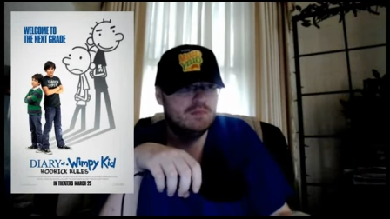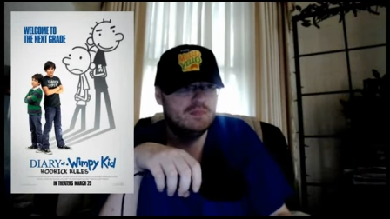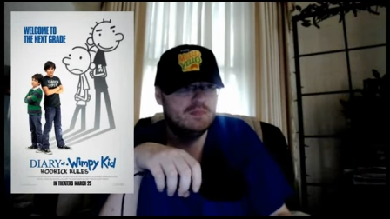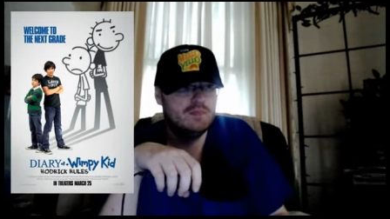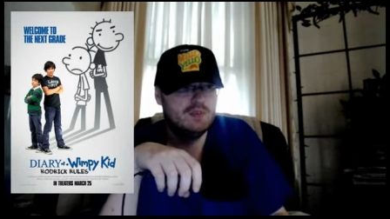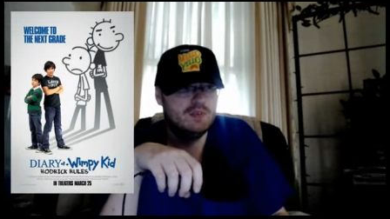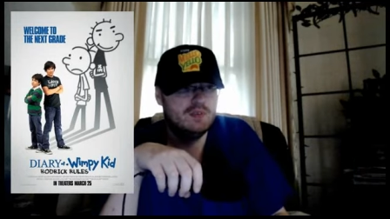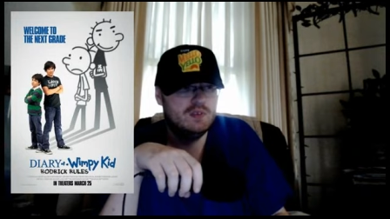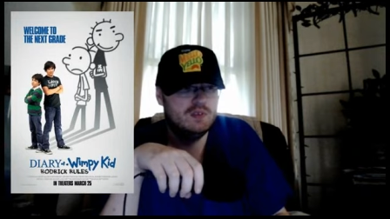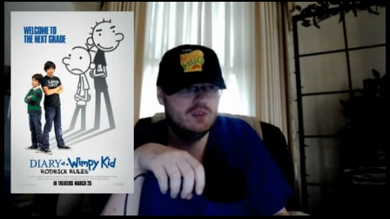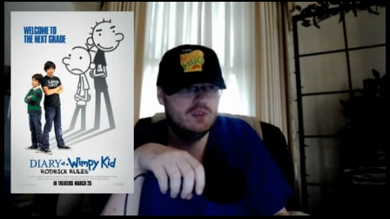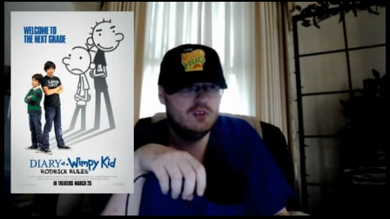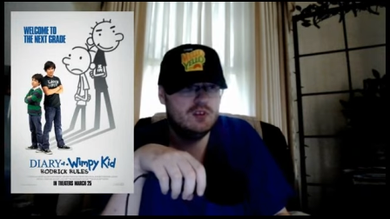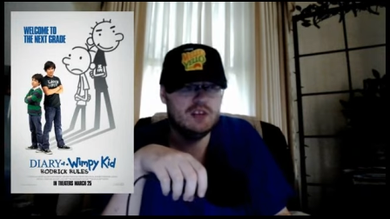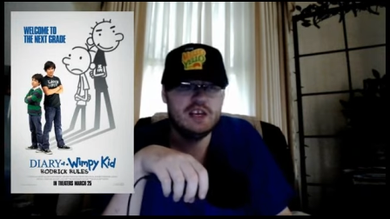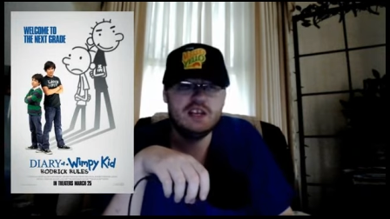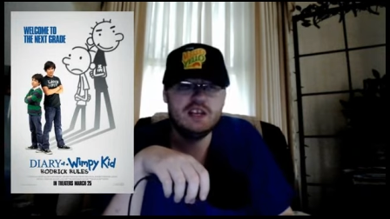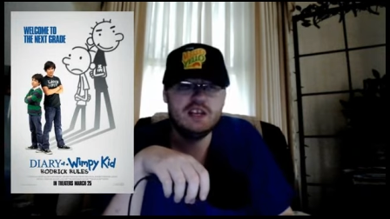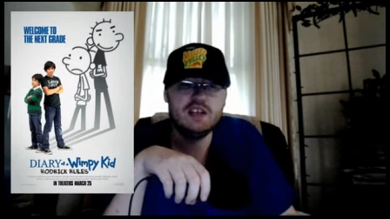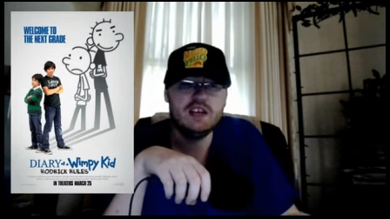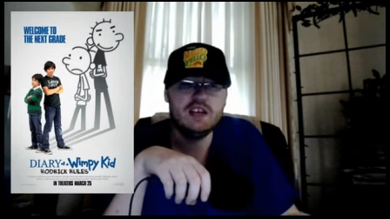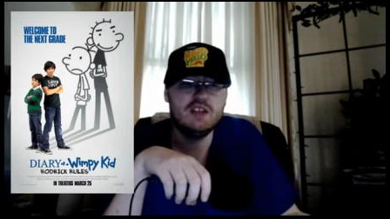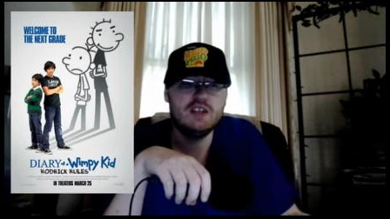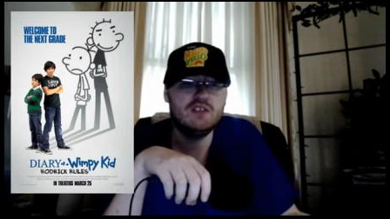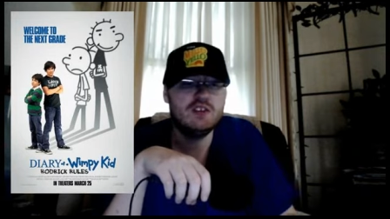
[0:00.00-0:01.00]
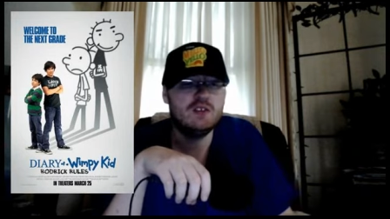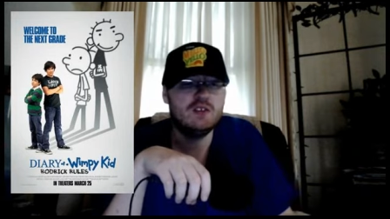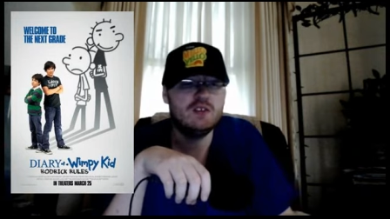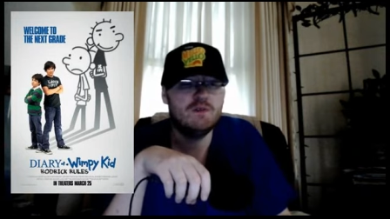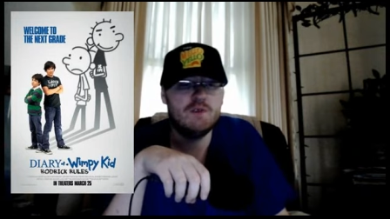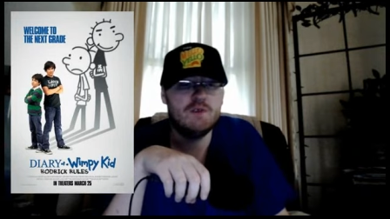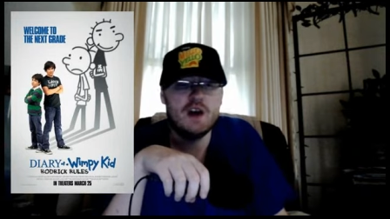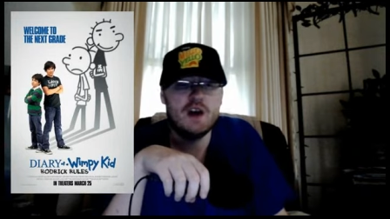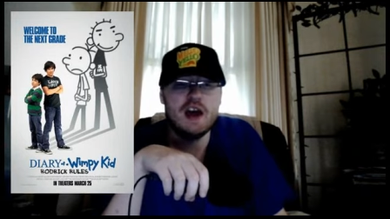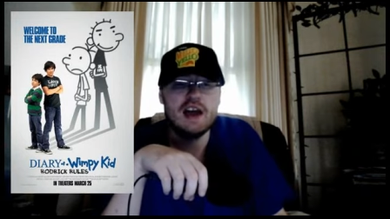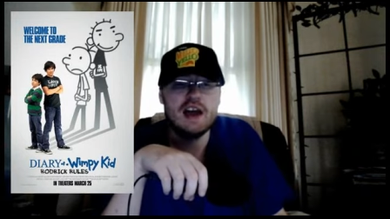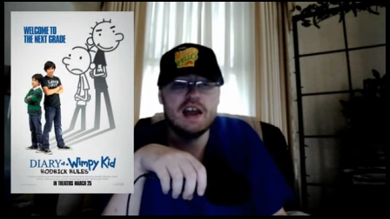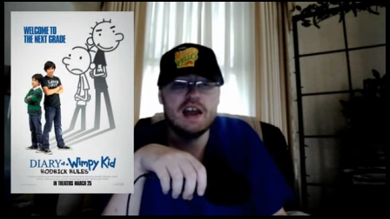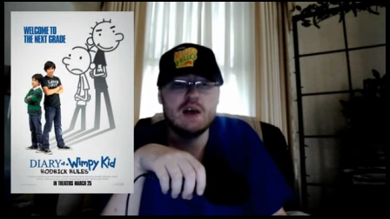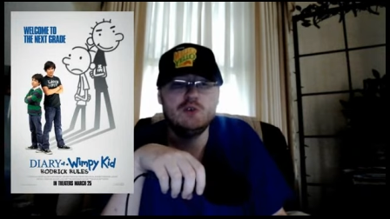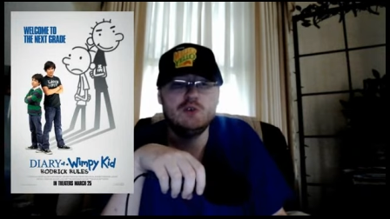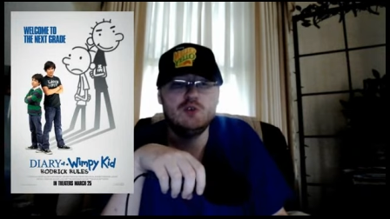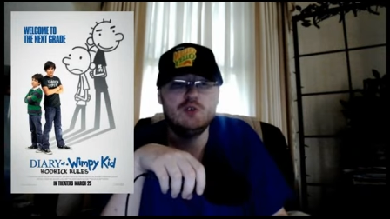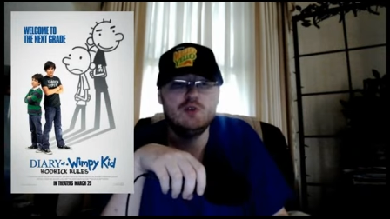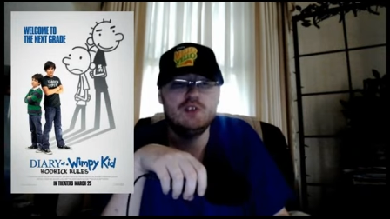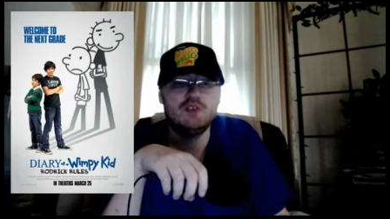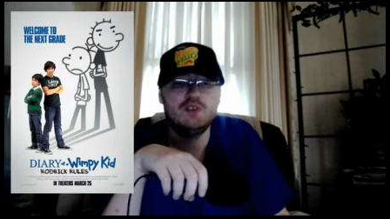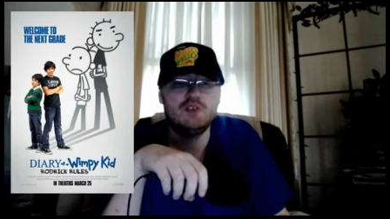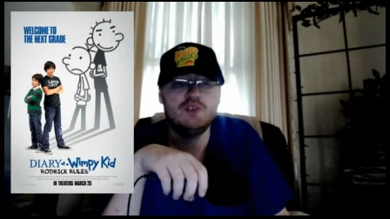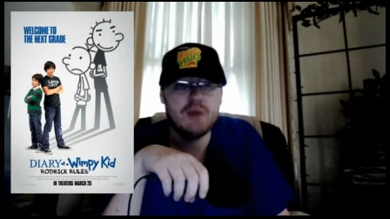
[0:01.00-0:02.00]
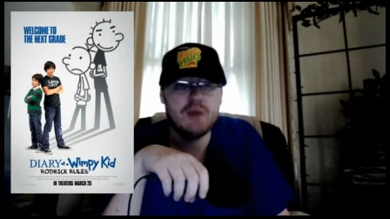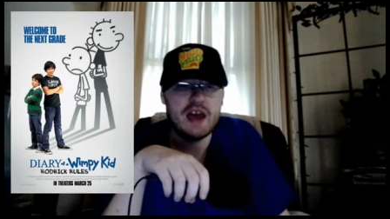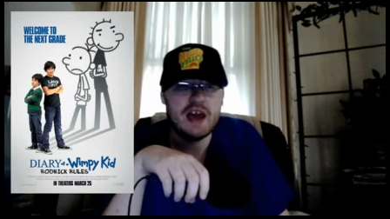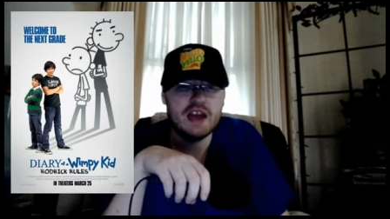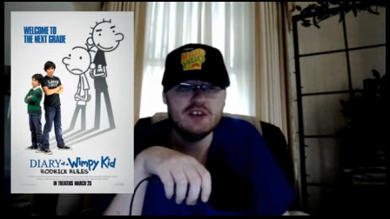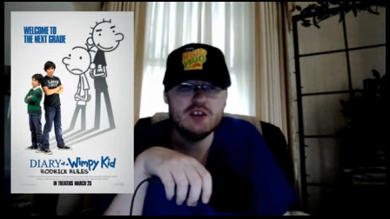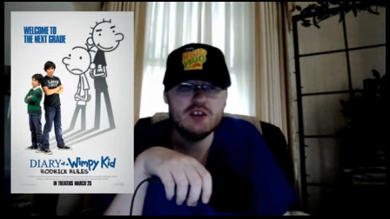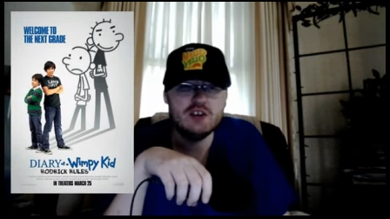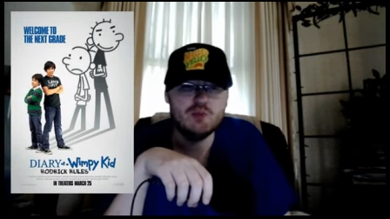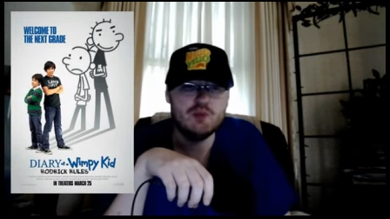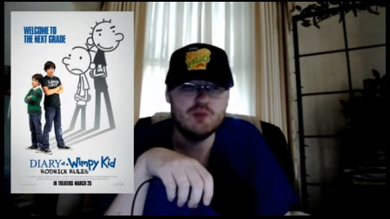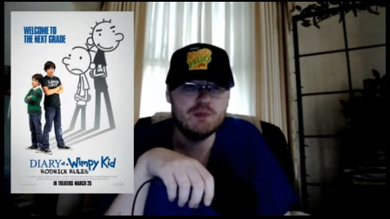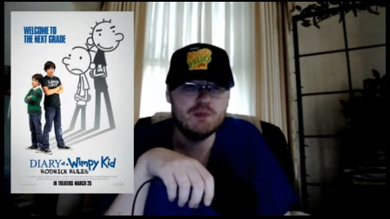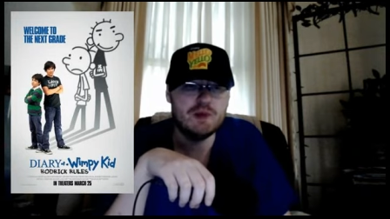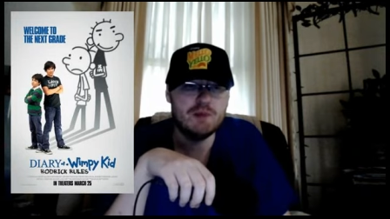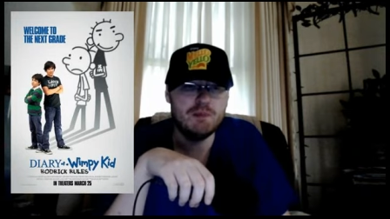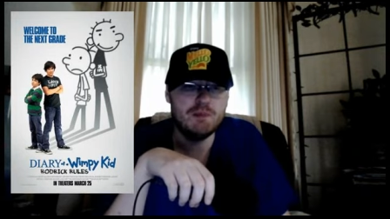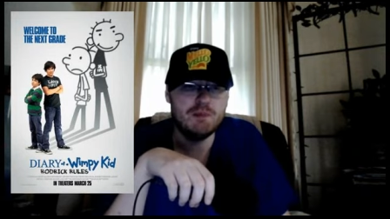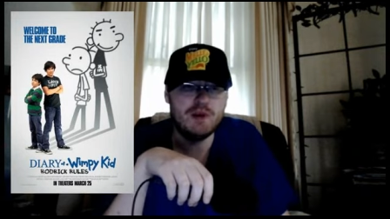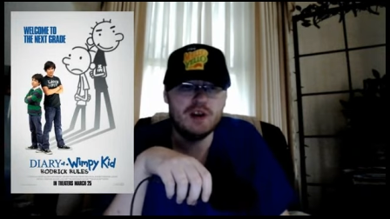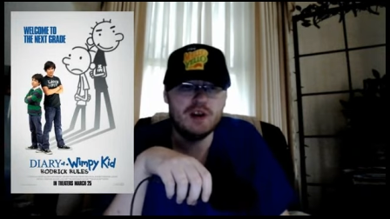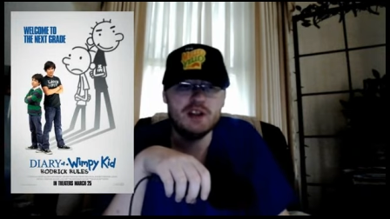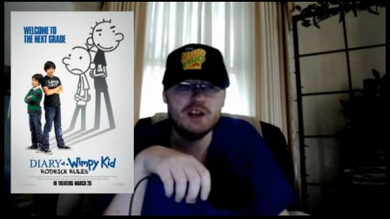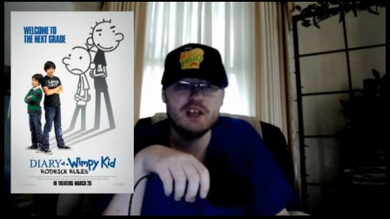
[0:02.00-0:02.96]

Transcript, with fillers: The lead kid says, fine, I'll do this magic with my buddy,